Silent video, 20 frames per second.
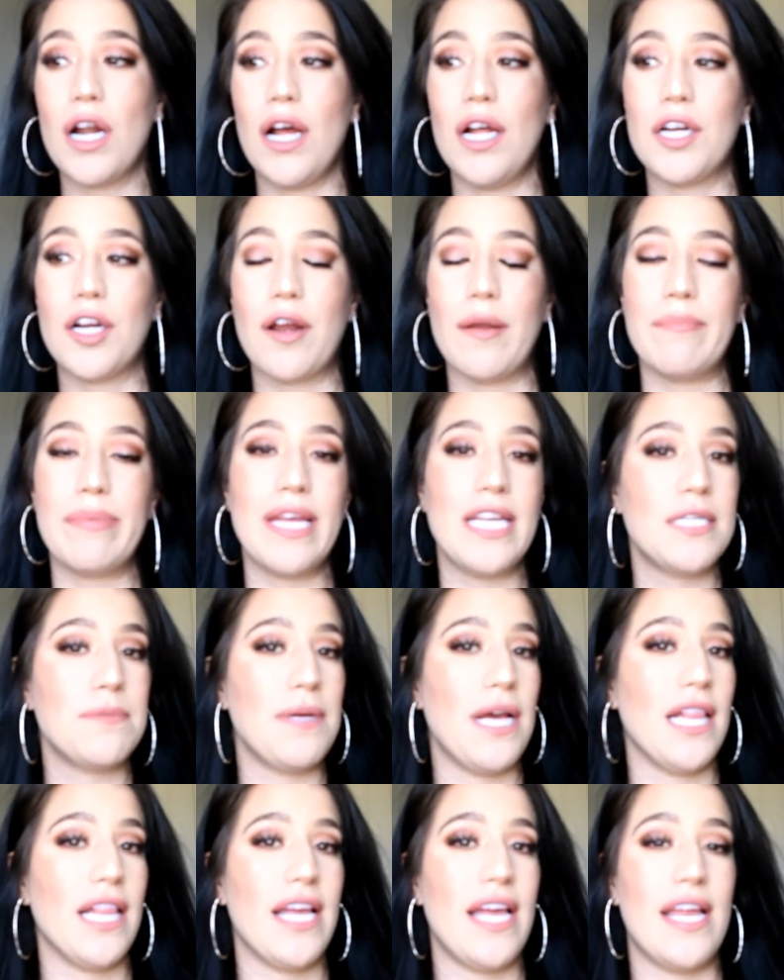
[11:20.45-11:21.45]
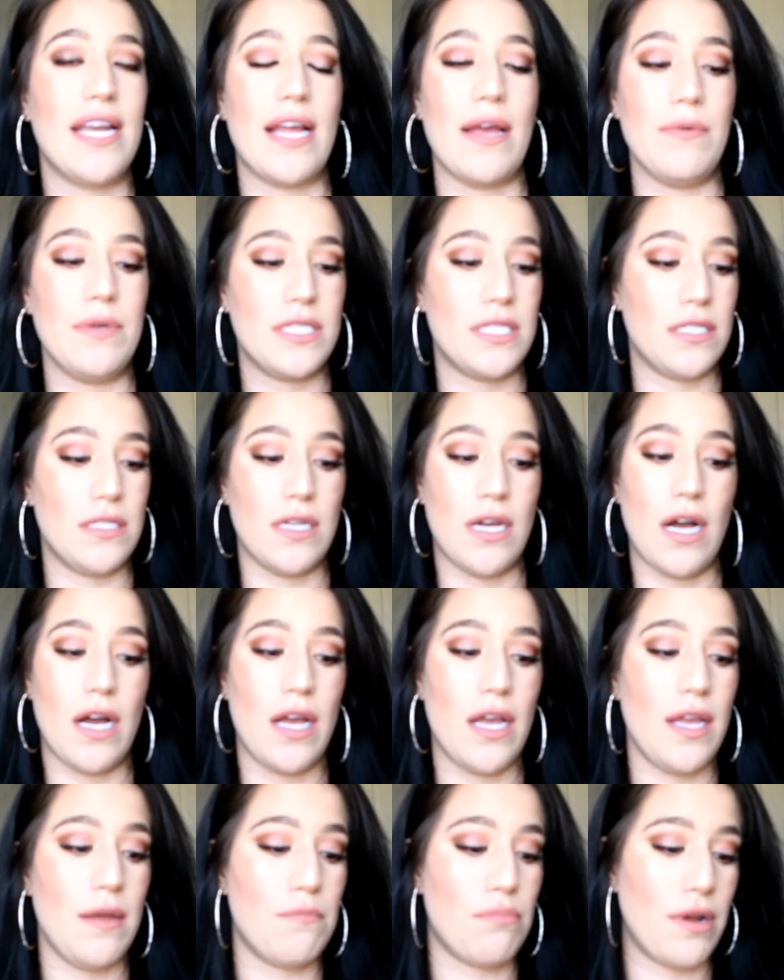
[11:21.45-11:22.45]
on her peach palette and I was
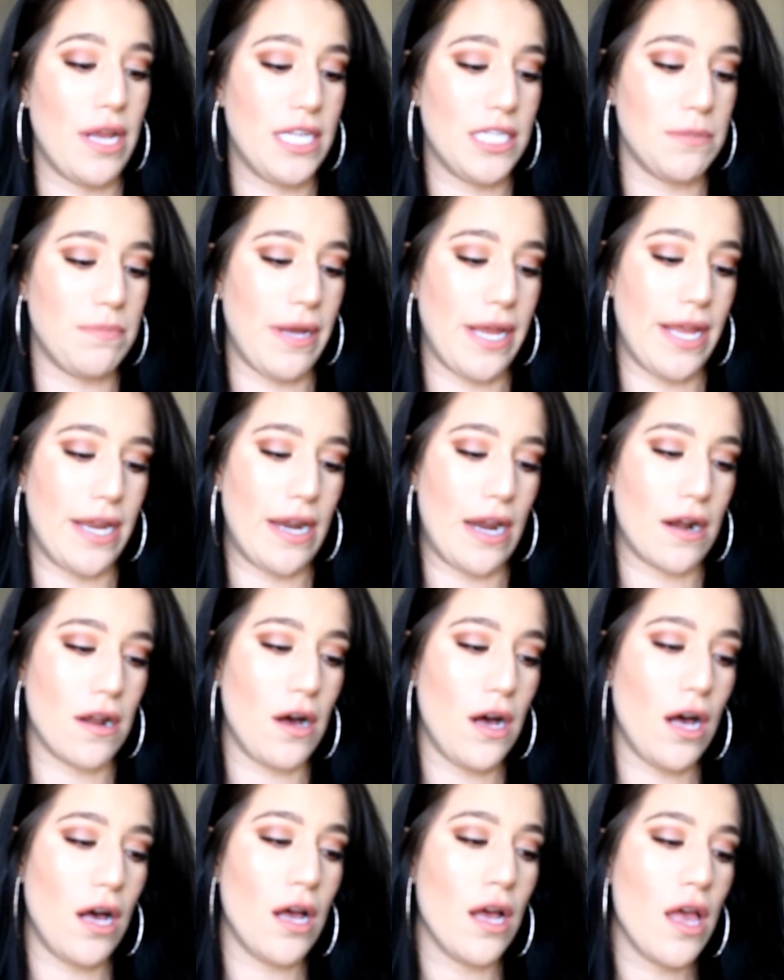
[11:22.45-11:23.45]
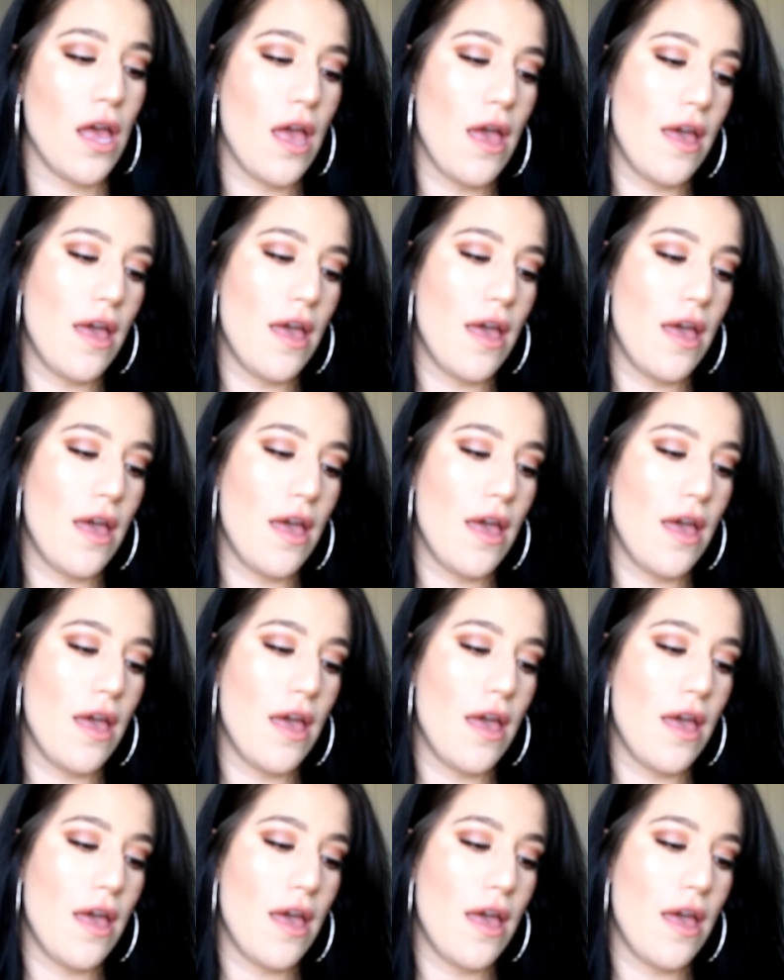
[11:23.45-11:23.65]
not impressed by it at all.